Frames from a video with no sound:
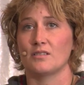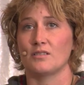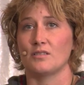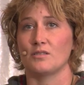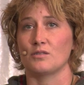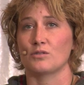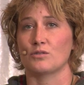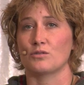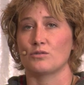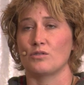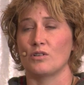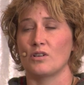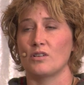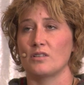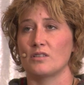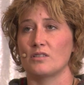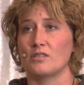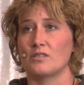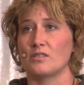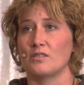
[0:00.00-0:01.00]
the
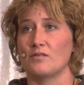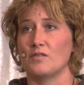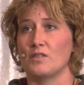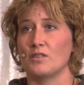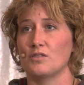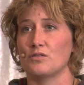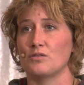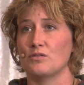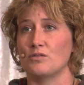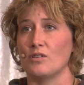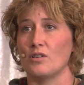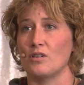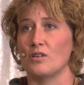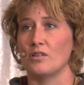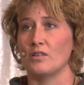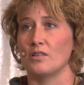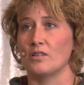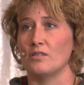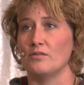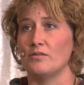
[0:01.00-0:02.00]
strongest of the
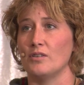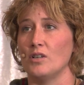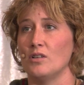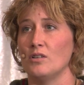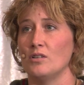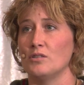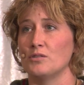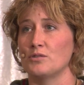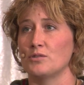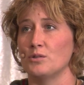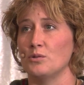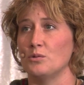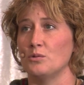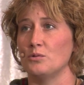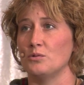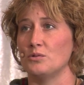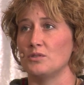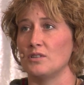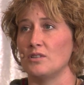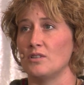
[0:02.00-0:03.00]
strong of all
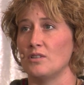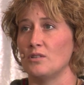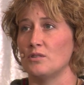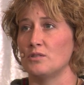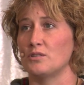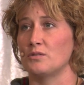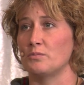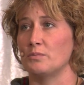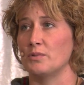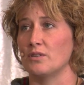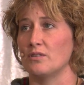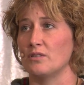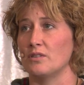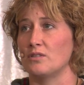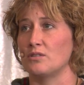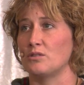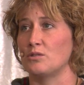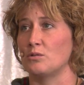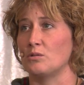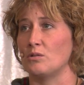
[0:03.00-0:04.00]
souls and all
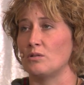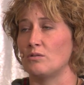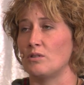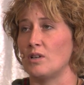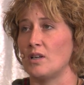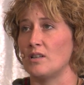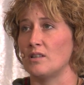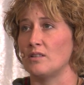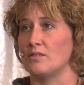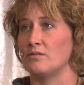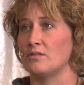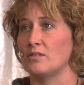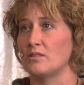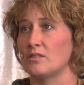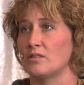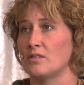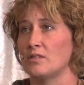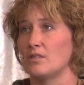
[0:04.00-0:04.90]
spirits to arrive.